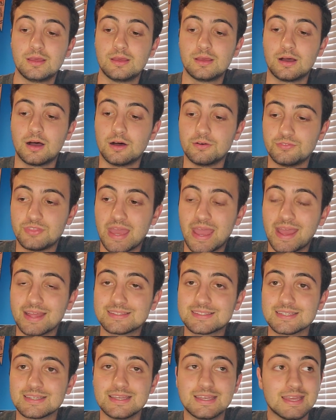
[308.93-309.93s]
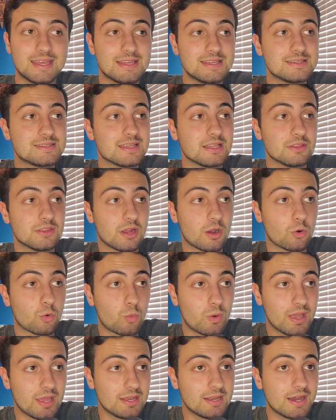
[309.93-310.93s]
of that is their
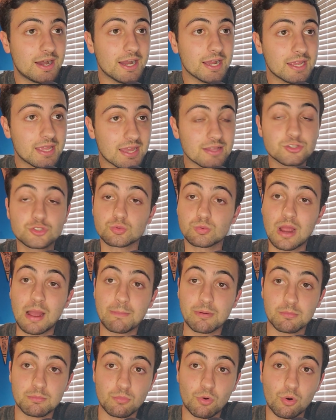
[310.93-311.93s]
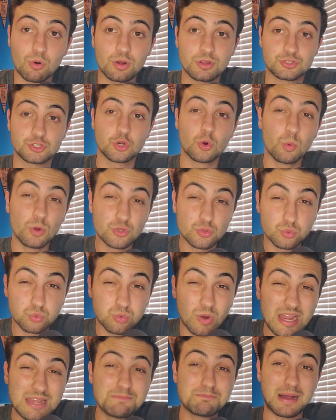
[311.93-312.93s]
win against Robert Morris, who was
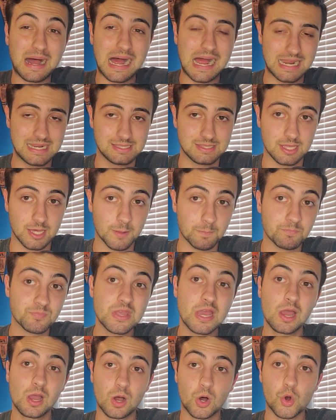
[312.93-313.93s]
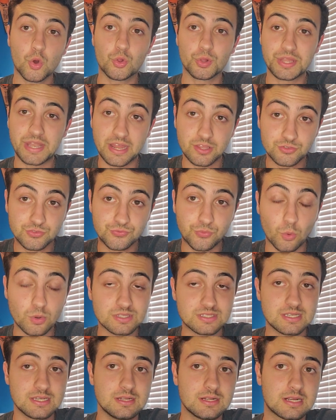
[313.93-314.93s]
right behind them. Oakland has
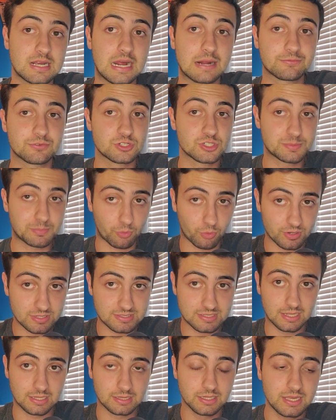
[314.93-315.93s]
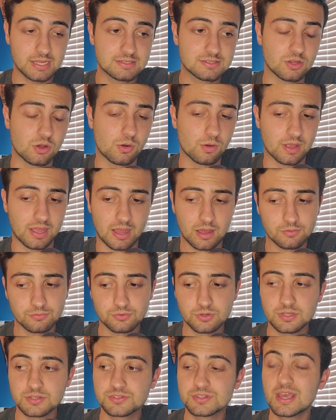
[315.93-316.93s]
14 conference points. That leads the whole
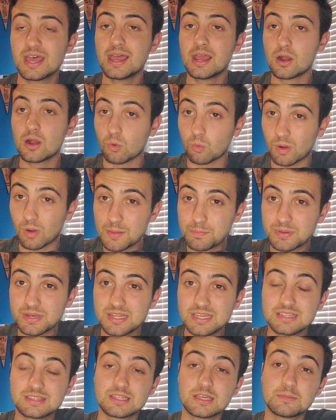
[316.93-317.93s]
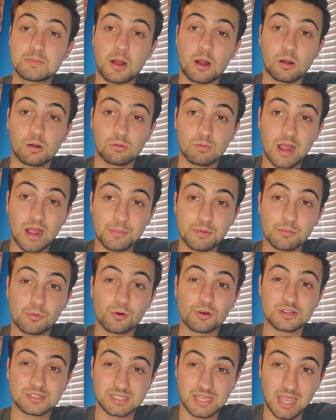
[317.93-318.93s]
conference. Right beneath them are Robert
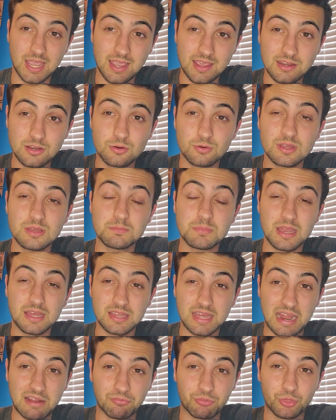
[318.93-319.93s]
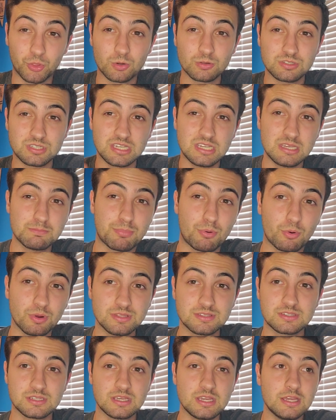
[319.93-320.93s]
Morris and Green Bay that have 13
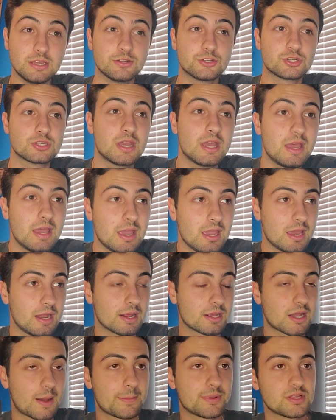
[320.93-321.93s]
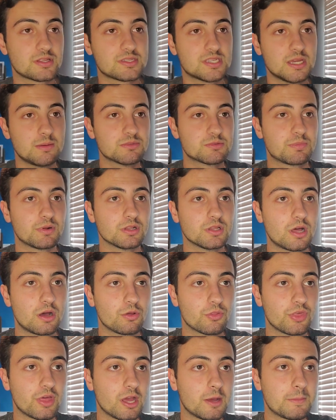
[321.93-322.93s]
points each, and a couple of teams
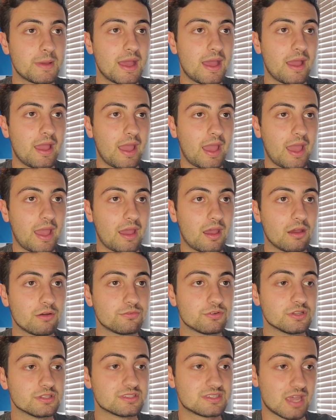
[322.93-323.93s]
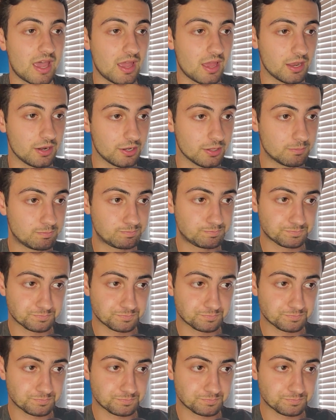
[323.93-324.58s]
below them have 10.